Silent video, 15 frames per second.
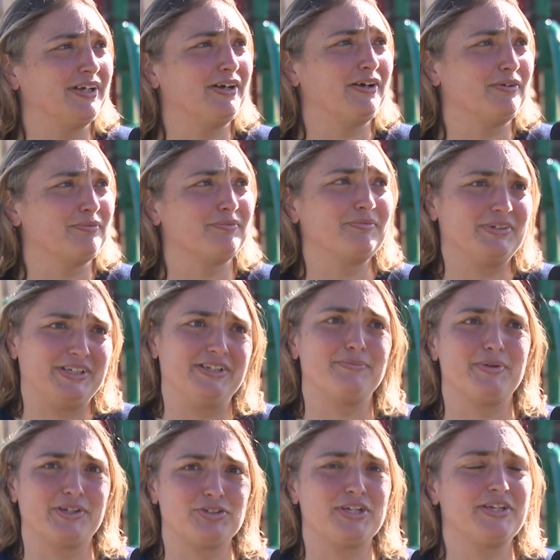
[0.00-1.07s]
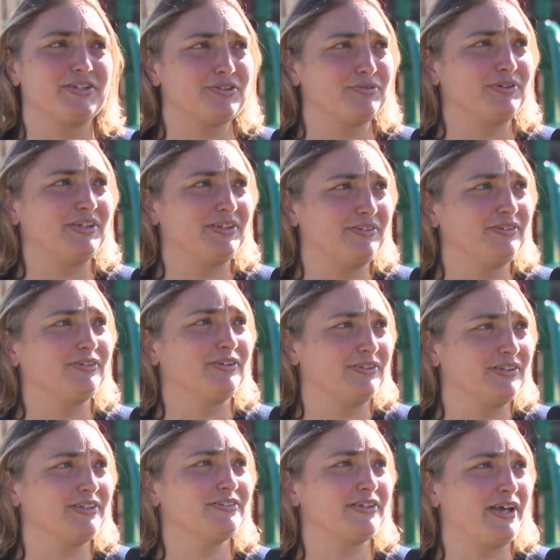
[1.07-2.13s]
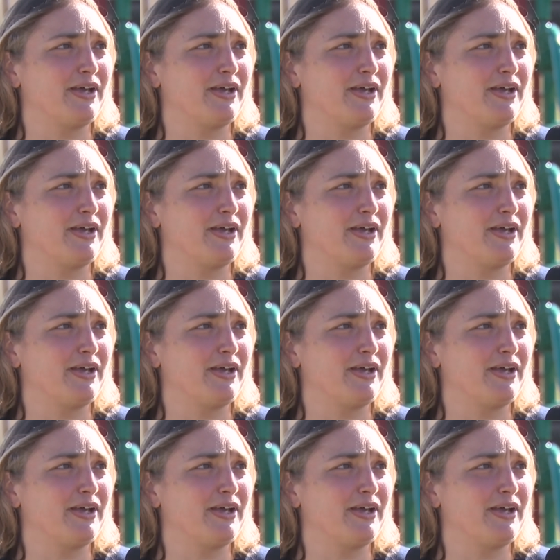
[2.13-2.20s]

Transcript: Um, we need big change. We need good things to